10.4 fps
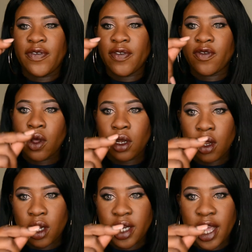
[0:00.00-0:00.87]
you've got
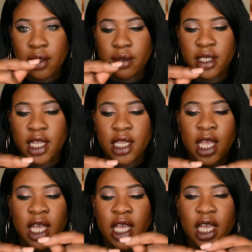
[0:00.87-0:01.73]
long nails then
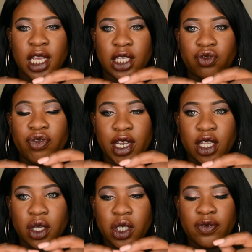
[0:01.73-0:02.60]
it's really
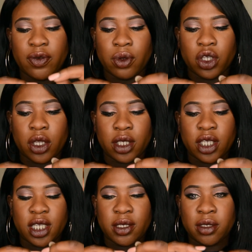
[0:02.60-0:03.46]
useful to
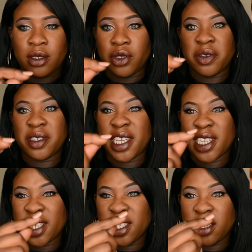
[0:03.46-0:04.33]
just use
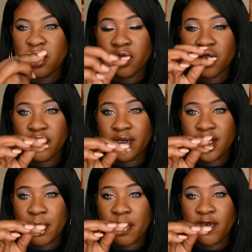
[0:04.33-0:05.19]
the
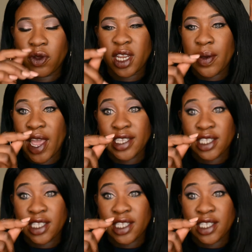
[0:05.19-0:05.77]
tip of your nail as